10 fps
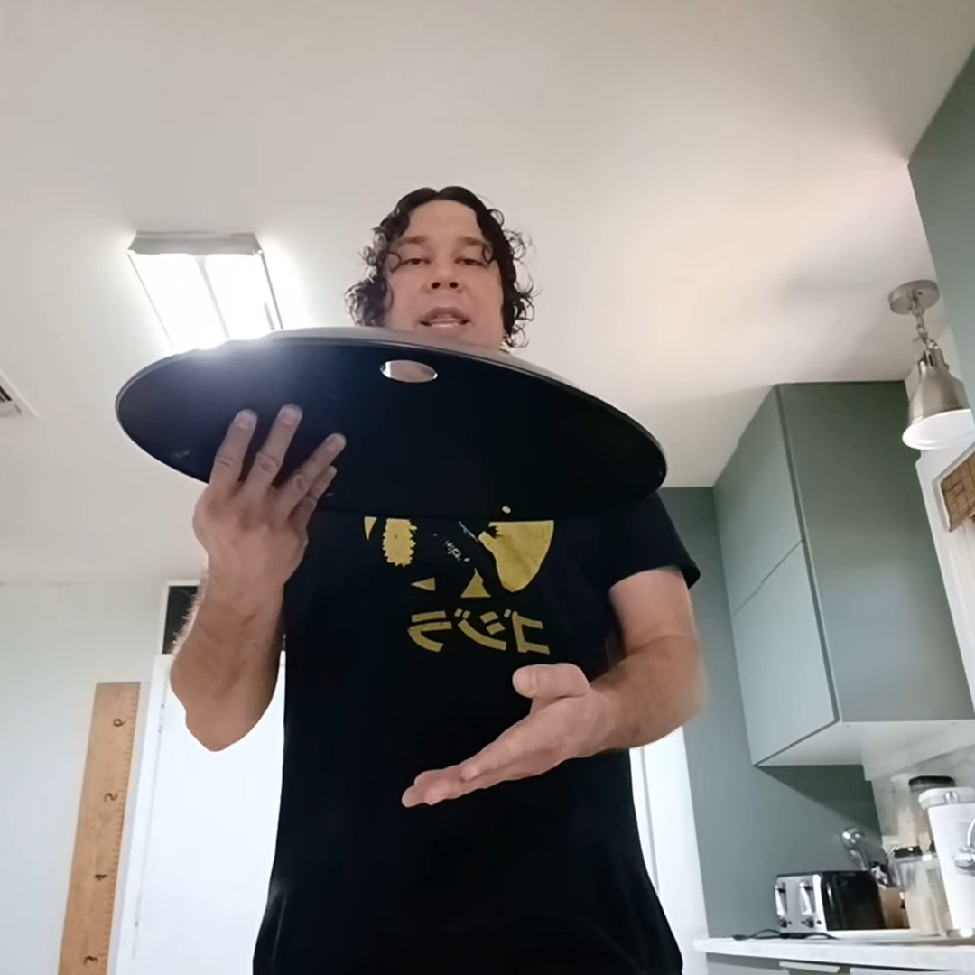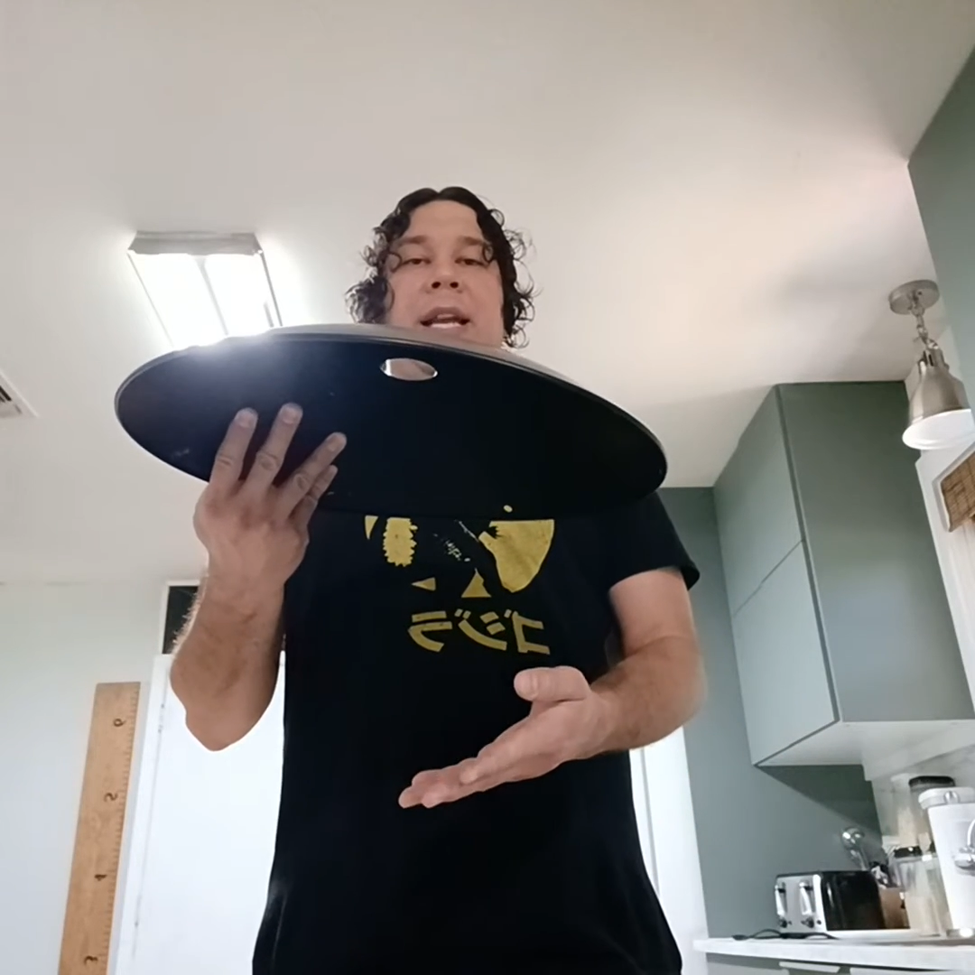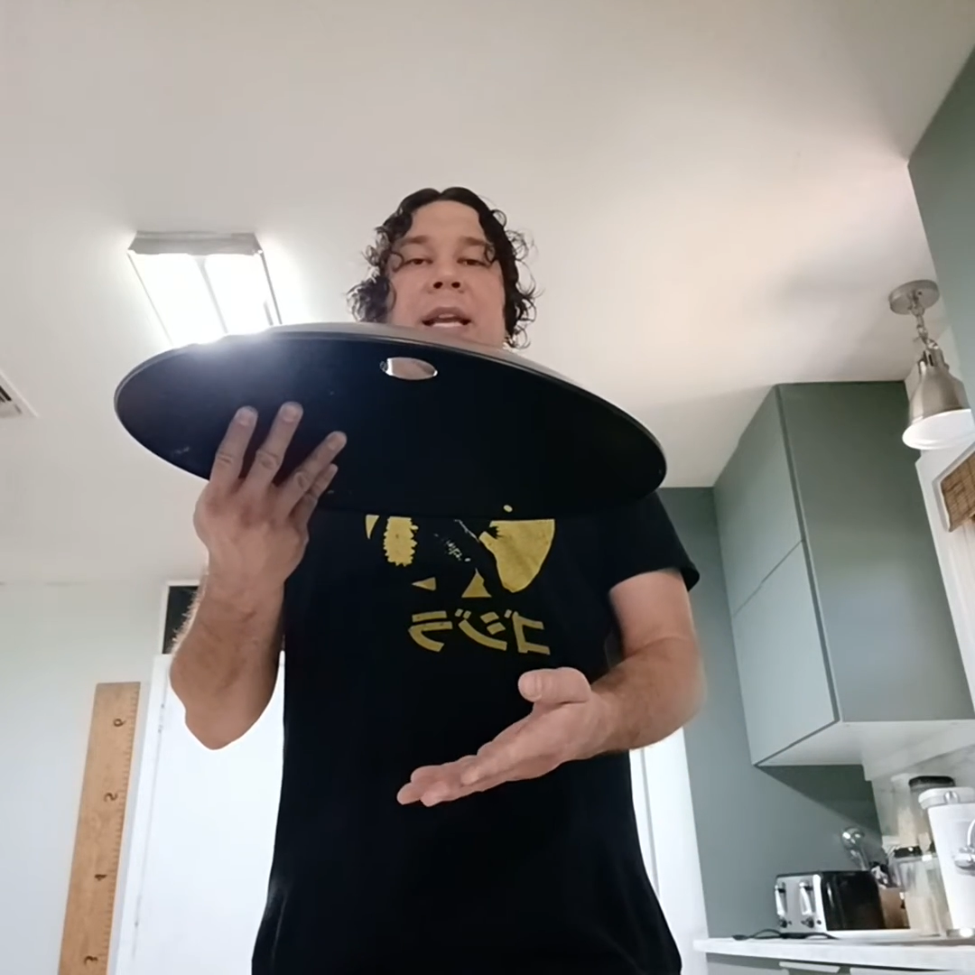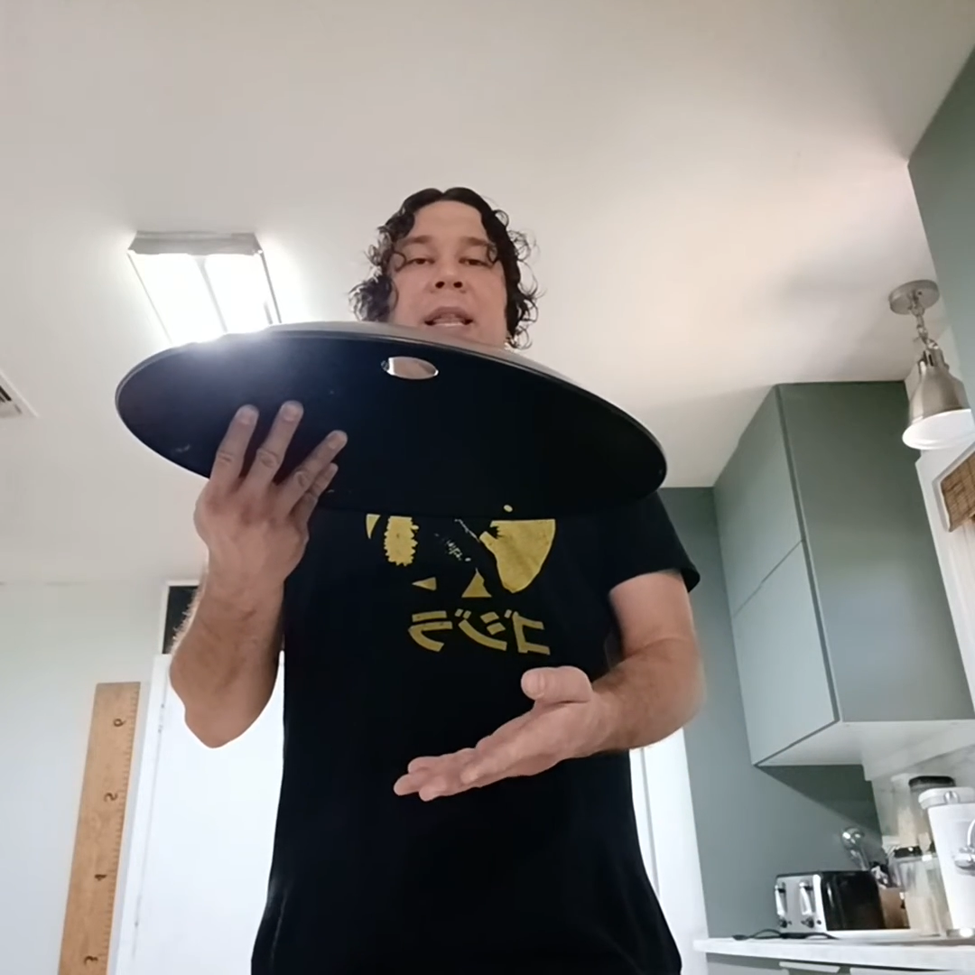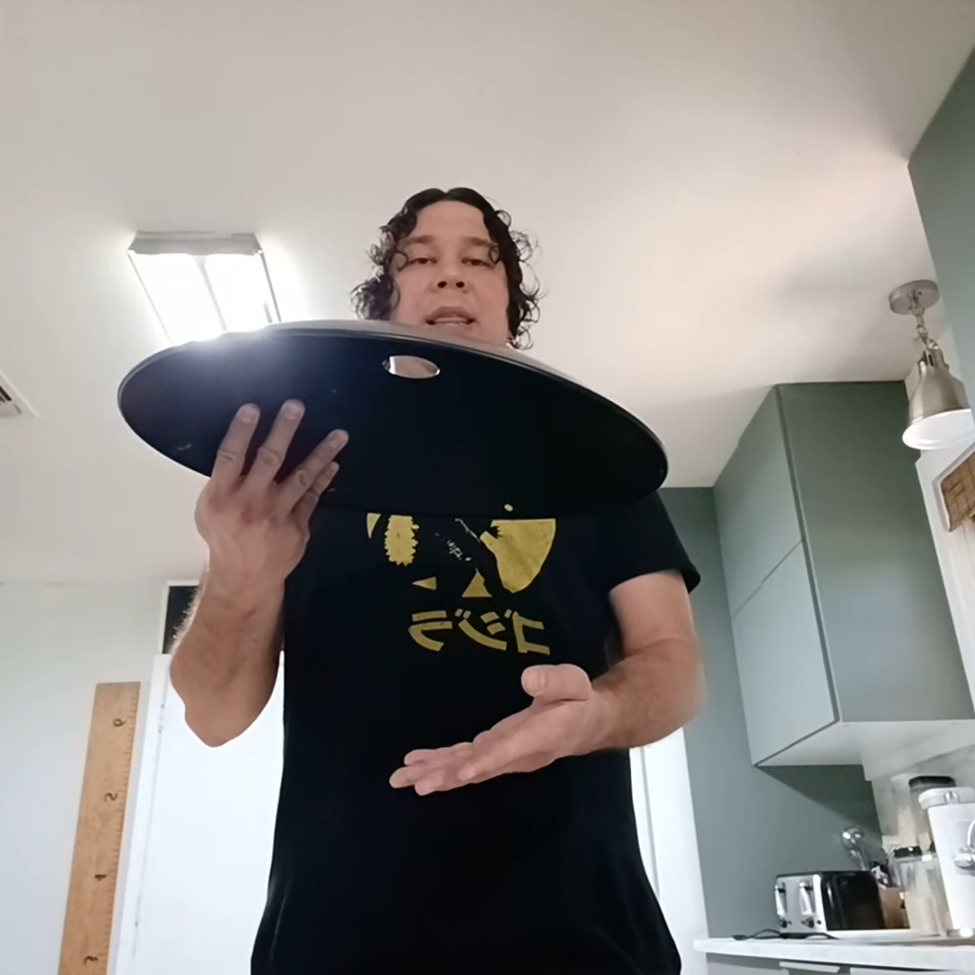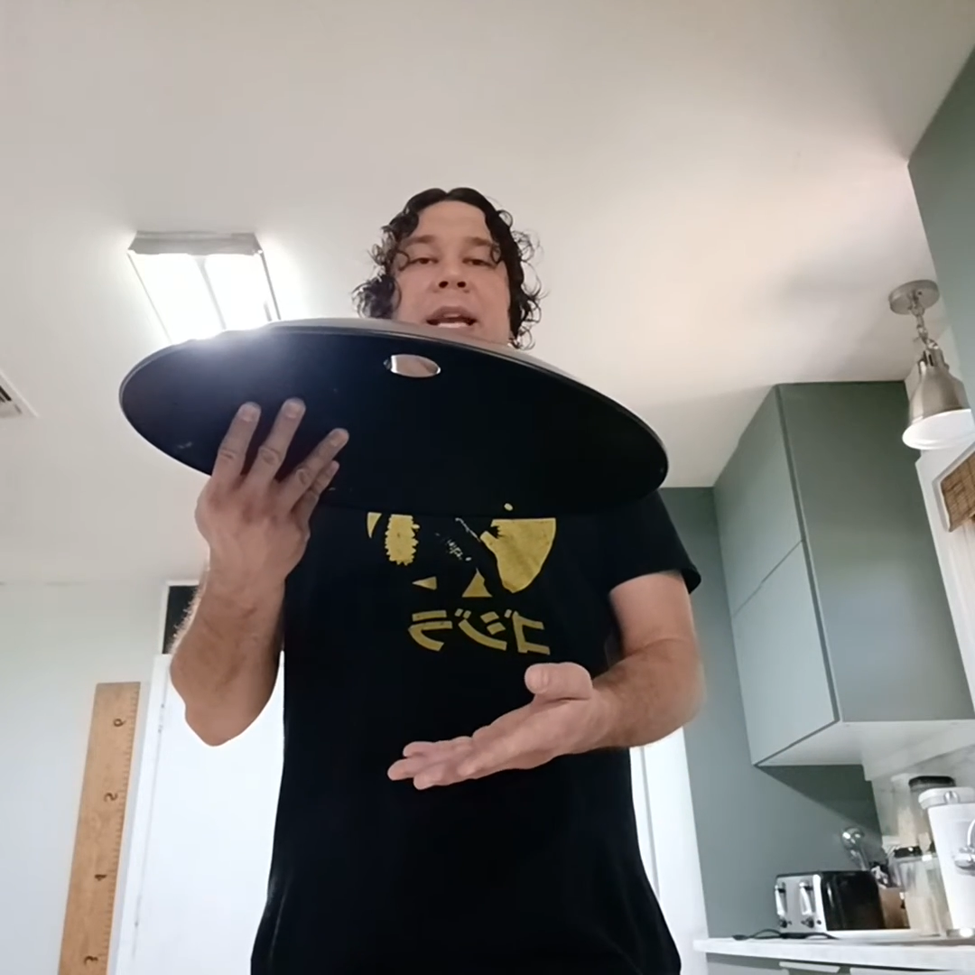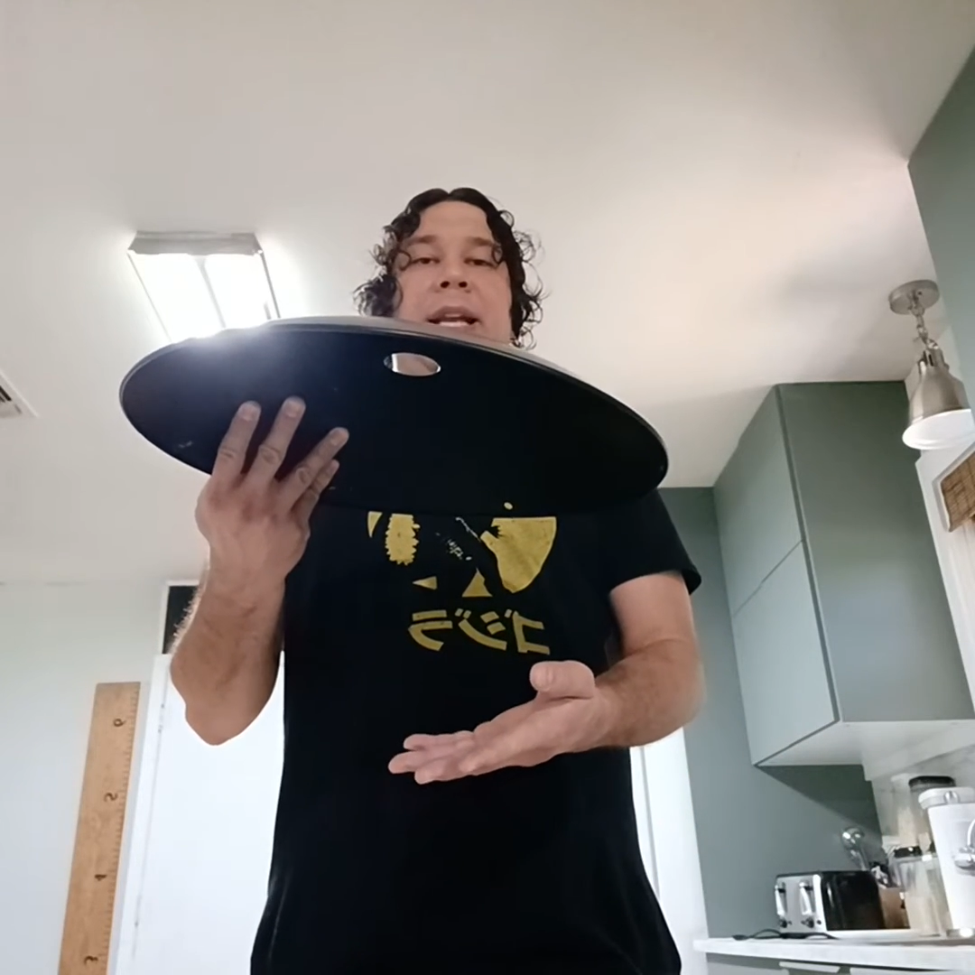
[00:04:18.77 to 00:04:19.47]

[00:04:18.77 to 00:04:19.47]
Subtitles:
they